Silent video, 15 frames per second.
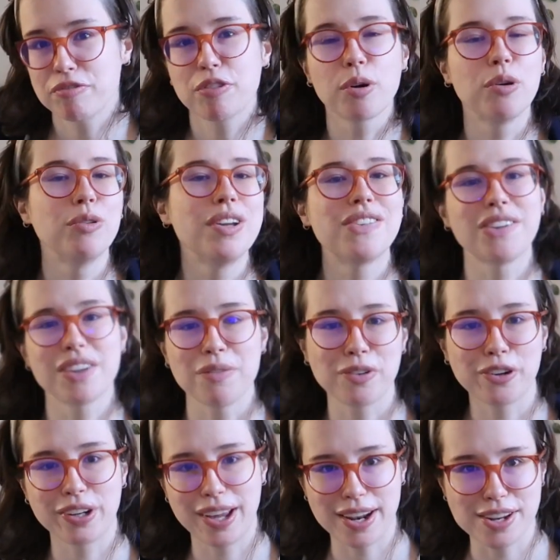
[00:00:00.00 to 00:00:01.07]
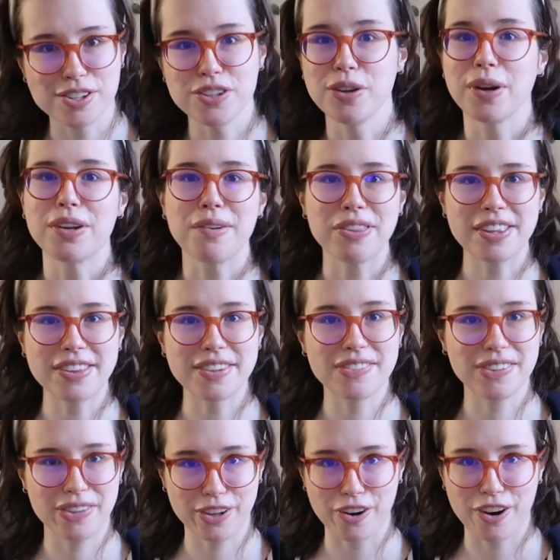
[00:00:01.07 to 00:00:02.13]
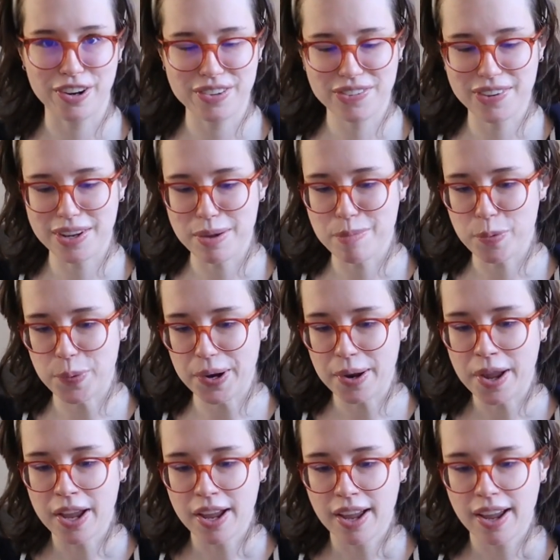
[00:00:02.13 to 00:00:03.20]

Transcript: For reasons I'm not going to get into, I don't think that's in the cards anymore.